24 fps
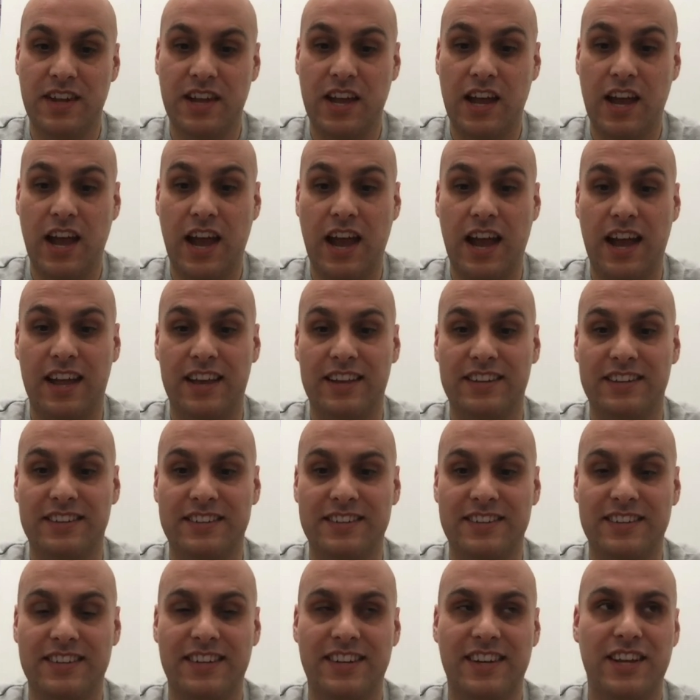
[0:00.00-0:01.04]
and
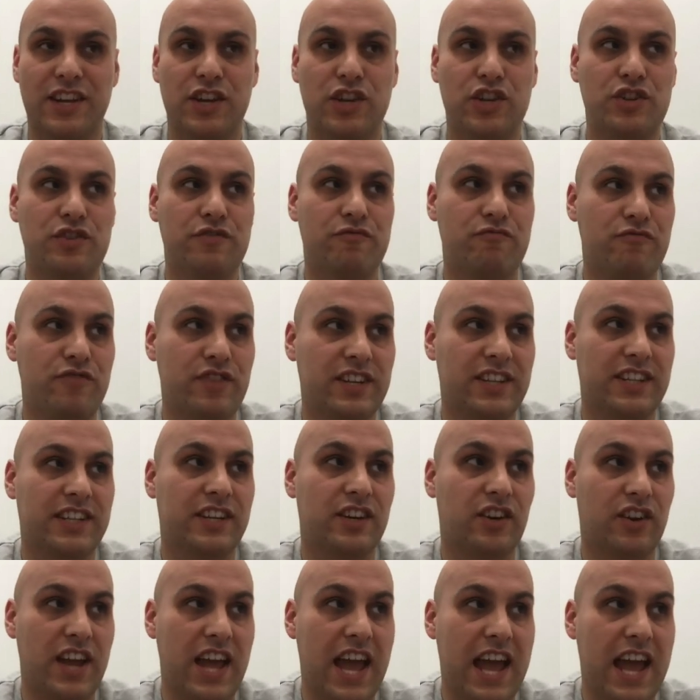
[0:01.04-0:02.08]
you've really
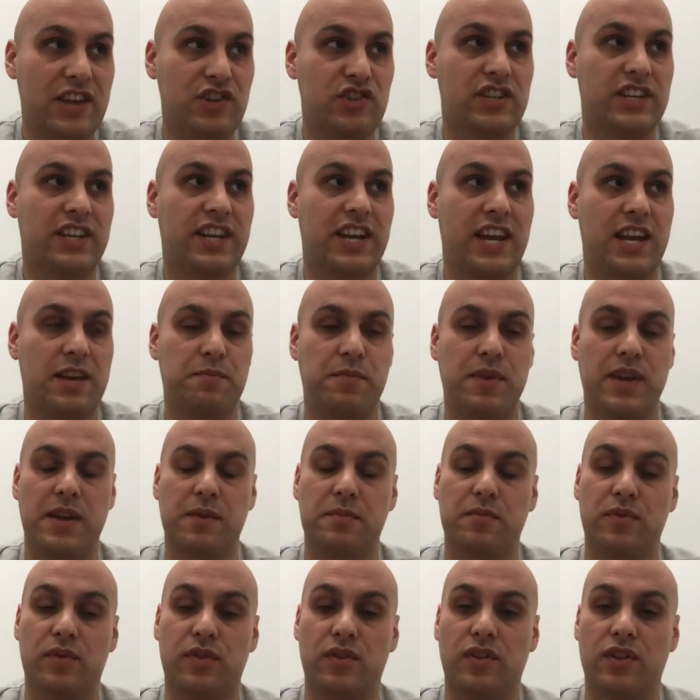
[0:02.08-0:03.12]
got to educate
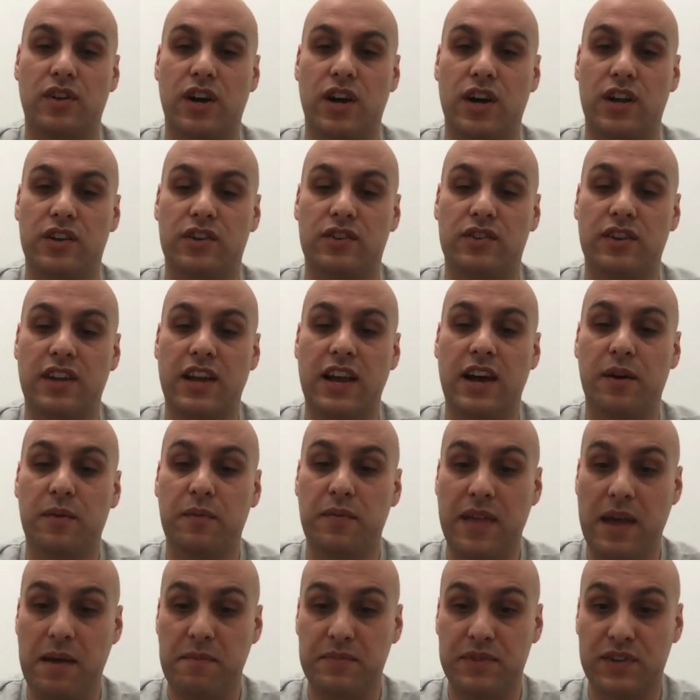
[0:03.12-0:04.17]
people and help
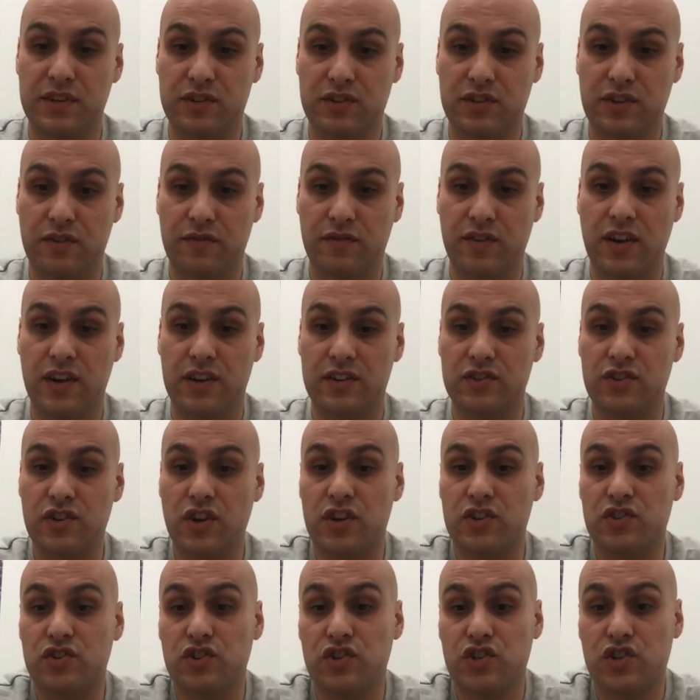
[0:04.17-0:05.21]
them discover and
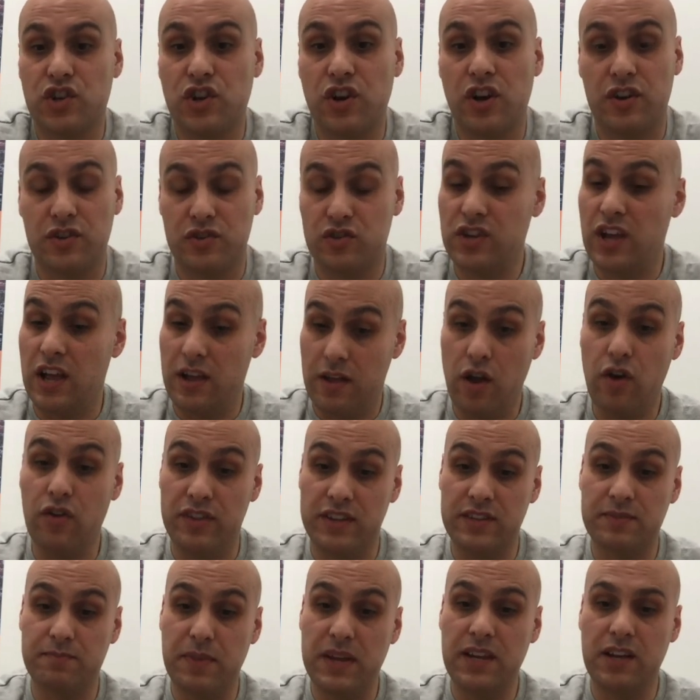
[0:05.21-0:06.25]
show and say, oh,
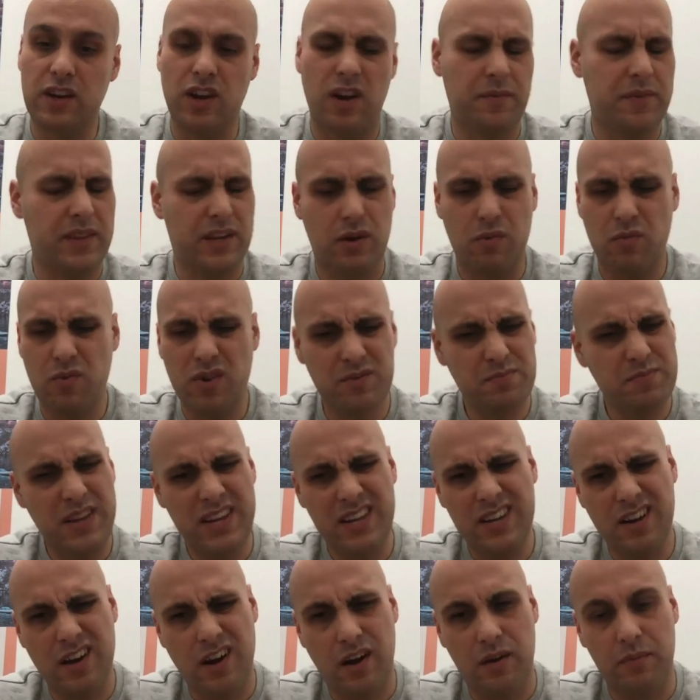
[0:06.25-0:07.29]
this B Corp, and they go, what's B
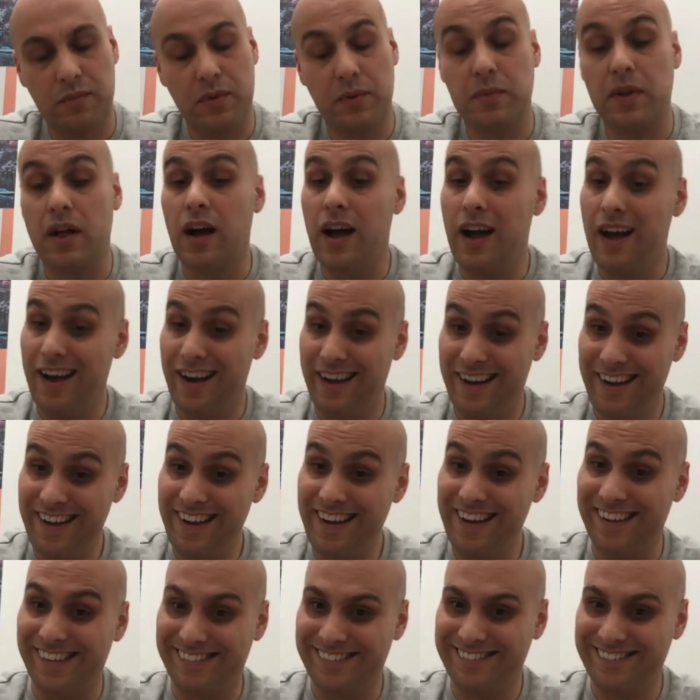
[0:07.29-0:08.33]
Corp? And you're like, ha,